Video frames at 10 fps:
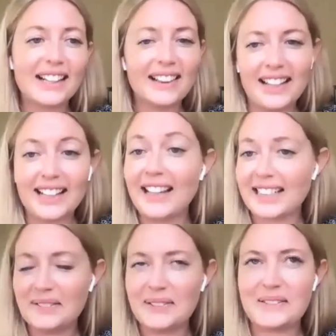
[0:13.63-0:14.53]
co
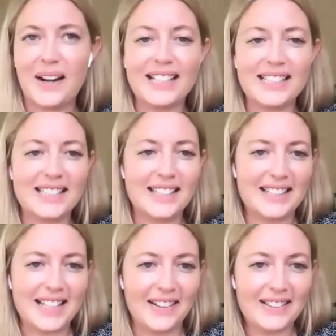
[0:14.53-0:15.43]
collectively rise to the
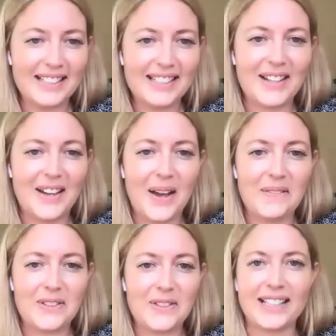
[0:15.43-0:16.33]
challenge
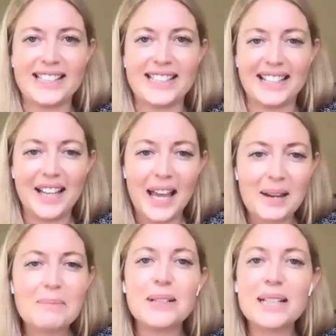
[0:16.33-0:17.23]
of addressing
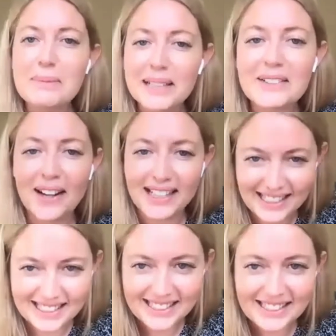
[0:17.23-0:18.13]
a pretty big
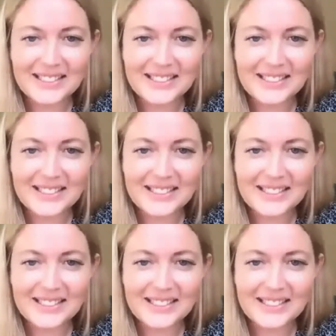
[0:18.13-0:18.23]
crisis.